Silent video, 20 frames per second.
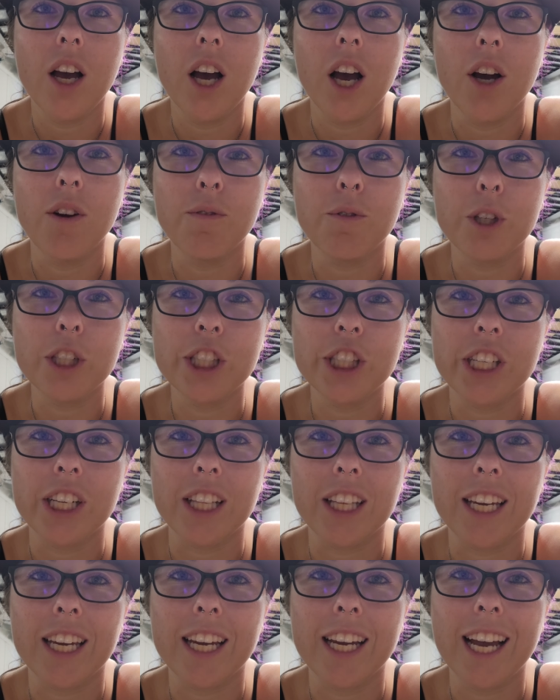
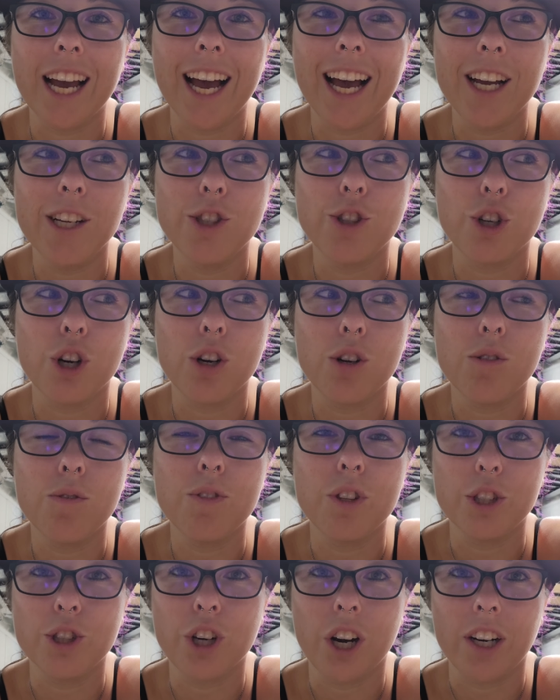Unfortunately, I drove
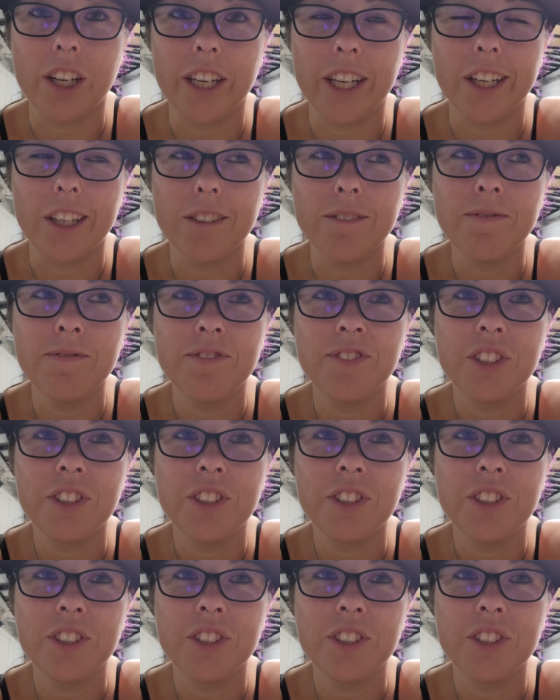the truck here,